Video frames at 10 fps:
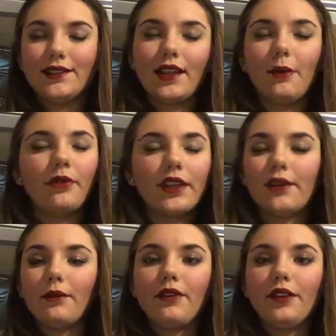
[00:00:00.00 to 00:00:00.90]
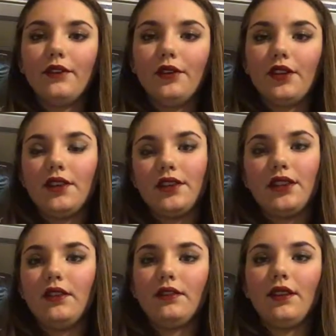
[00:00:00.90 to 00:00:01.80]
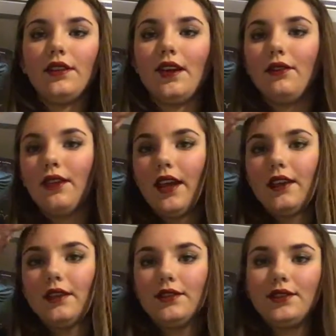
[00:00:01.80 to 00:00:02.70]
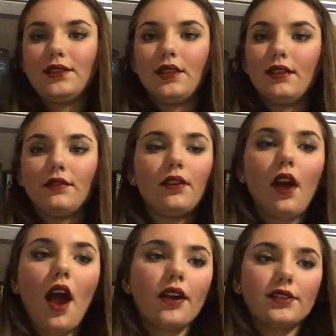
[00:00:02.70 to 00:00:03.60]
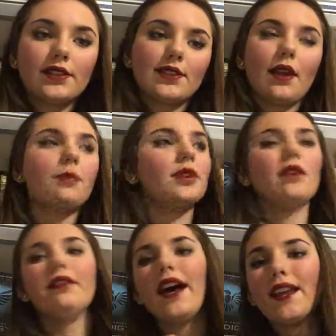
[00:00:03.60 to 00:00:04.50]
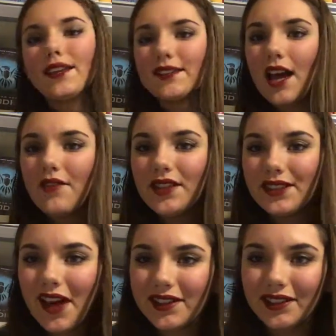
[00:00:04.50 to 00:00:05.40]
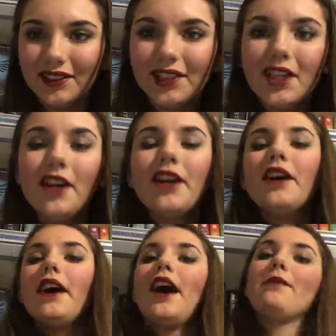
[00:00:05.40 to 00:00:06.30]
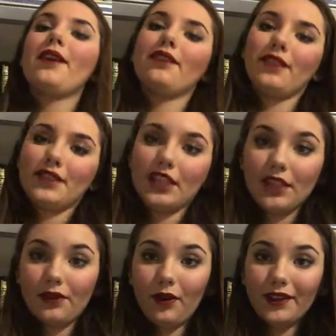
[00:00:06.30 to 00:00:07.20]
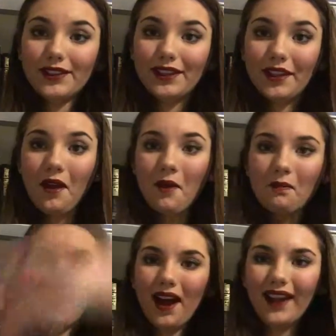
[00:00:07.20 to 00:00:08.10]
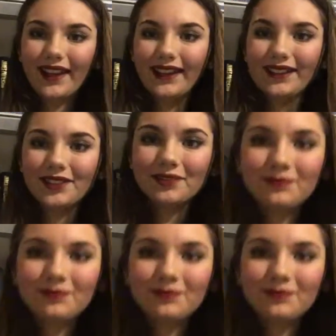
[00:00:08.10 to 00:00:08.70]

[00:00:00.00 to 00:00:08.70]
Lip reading: I'm reading Lulu's other series right now. And I just, I'm so glad I discovered this author. I'm Annalyse. Thank you for watching. Bye.